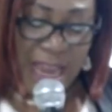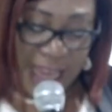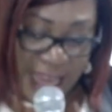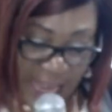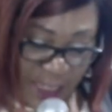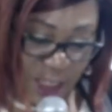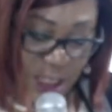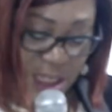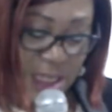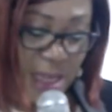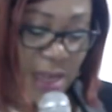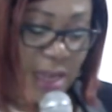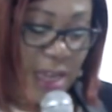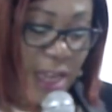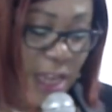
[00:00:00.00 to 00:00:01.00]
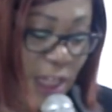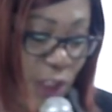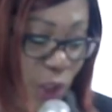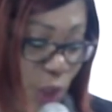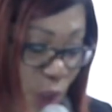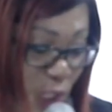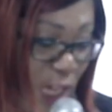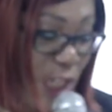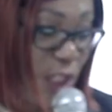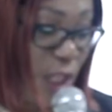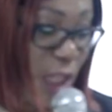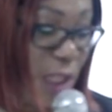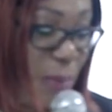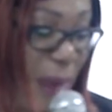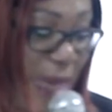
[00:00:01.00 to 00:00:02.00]
Yes, in
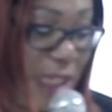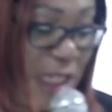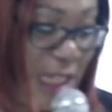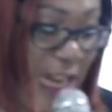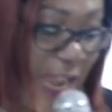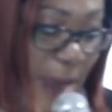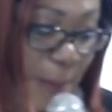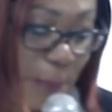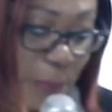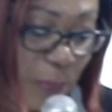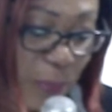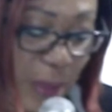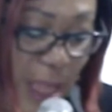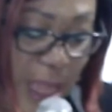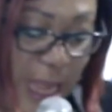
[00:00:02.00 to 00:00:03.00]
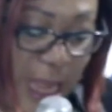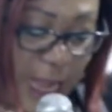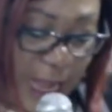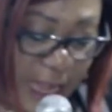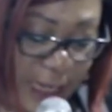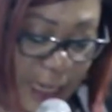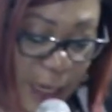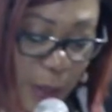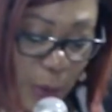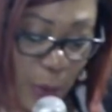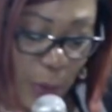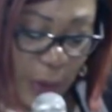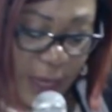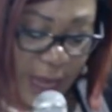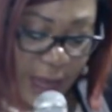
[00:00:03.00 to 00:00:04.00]
Jesus' mighty name.
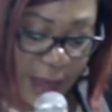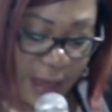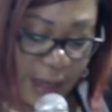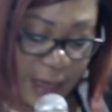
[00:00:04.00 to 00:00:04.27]
Hallelujah.